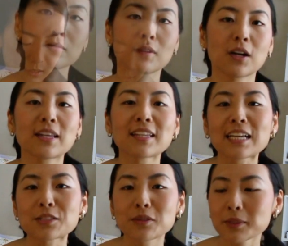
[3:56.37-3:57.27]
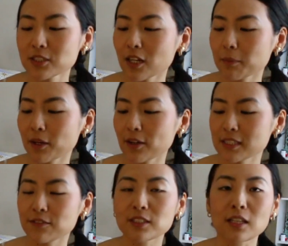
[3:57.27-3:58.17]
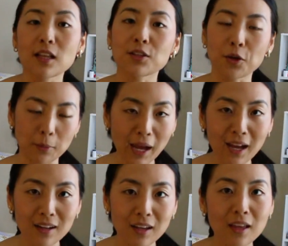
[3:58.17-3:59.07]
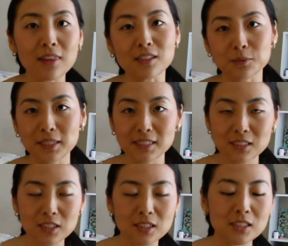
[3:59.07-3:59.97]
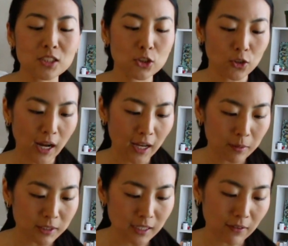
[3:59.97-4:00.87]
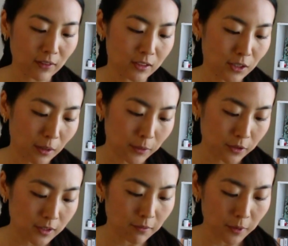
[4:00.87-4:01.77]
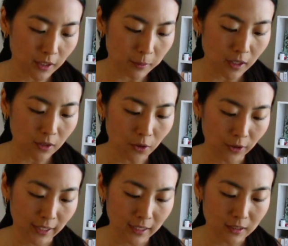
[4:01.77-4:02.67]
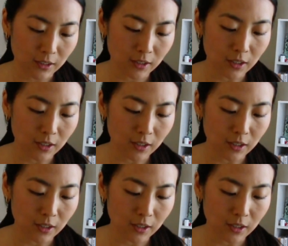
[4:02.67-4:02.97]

Alright, the next one I'm going to talk about is Vanilla Nomad. This one is described as having the top notes of bergamot, coriander,